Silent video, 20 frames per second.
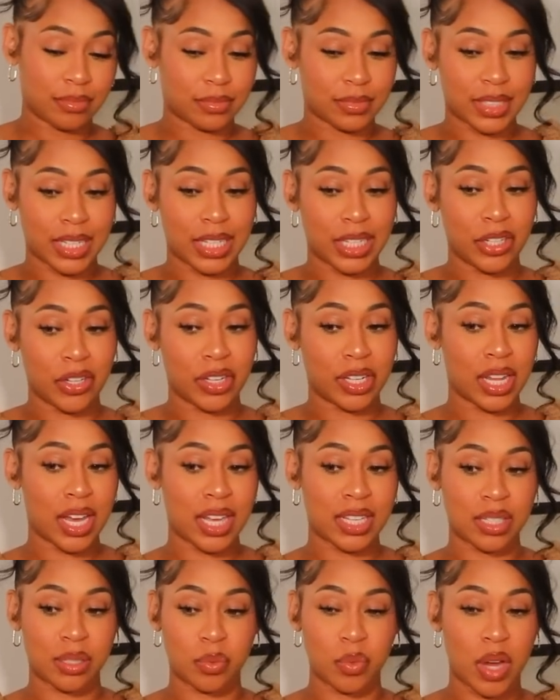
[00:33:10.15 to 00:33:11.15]
that little
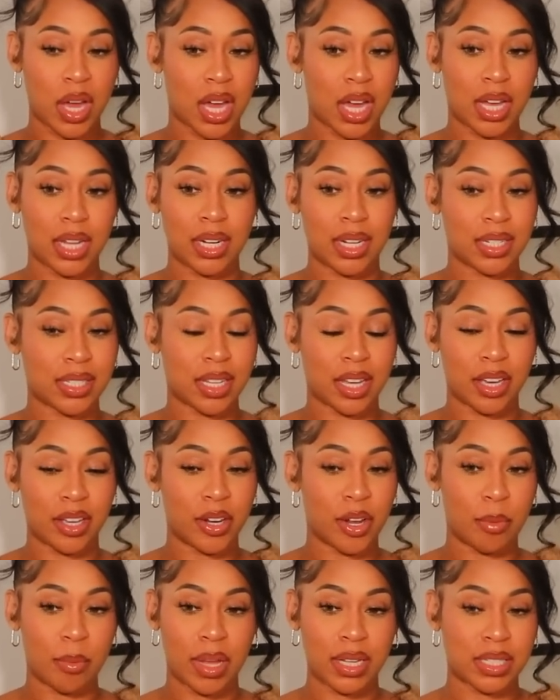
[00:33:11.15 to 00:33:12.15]
glass of wine, that's how
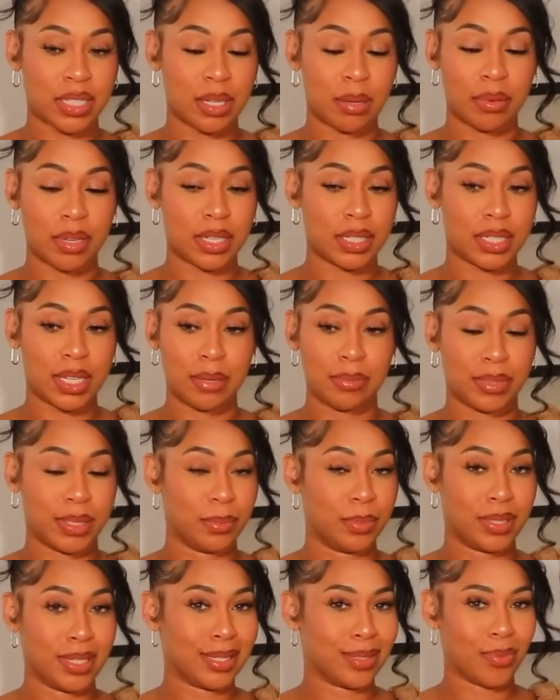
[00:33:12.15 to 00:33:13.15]
you know my stomach is
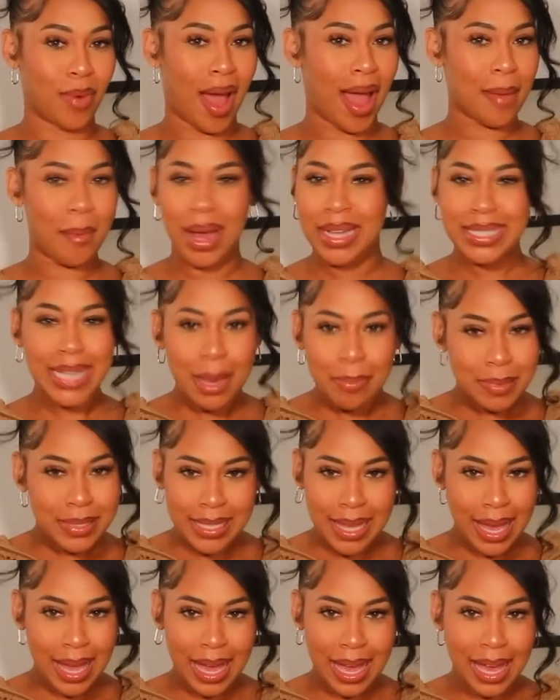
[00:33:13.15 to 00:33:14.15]
empty, because why am I
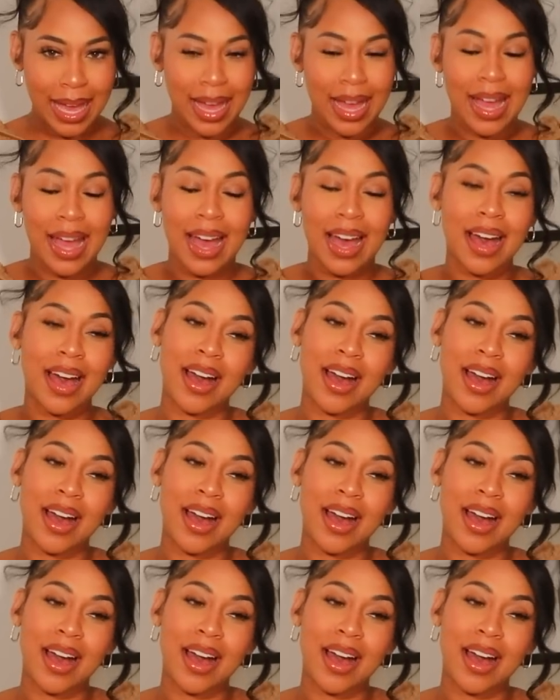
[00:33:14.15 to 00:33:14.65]
tipsy?